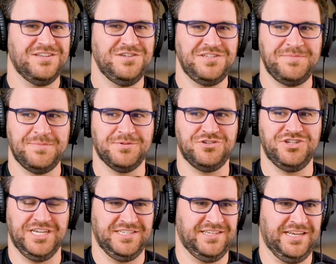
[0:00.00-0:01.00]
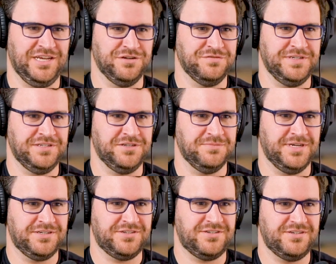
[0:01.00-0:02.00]
you see people chasing aov too
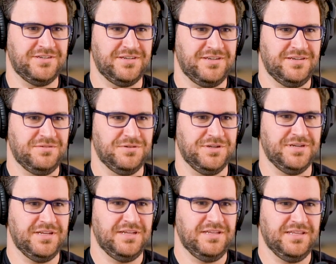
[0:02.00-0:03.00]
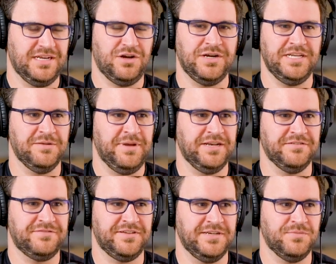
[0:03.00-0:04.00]
much yeah like, oh, I need to pay an
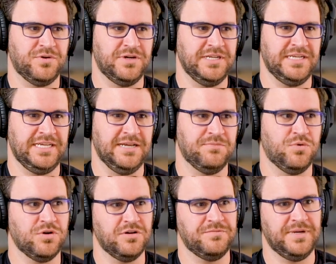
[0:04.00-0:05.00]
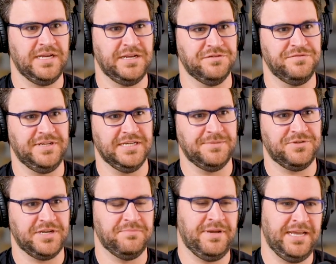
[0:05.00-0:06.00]
affiliate more. I need to get more of my AOV up so
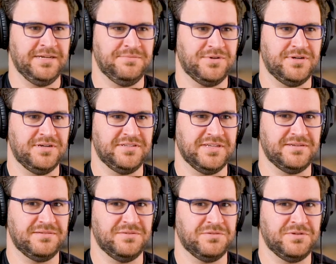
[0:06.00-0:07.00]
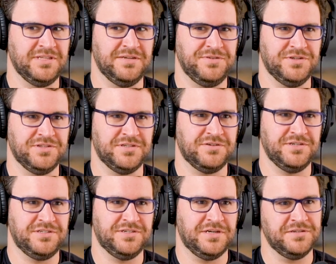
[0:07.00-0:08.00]
I can pay them more. It's like, well, really, if you just
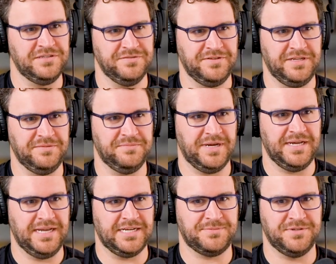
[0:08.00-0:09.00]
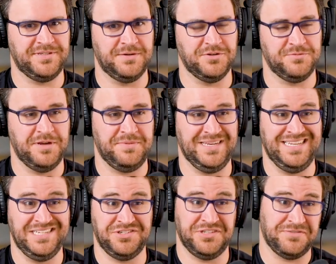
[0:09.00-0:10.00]
increase your LTV by X percent, which might be an
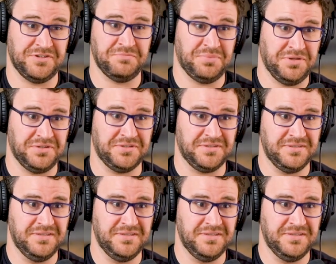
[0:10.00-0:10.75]
easier lever to pull,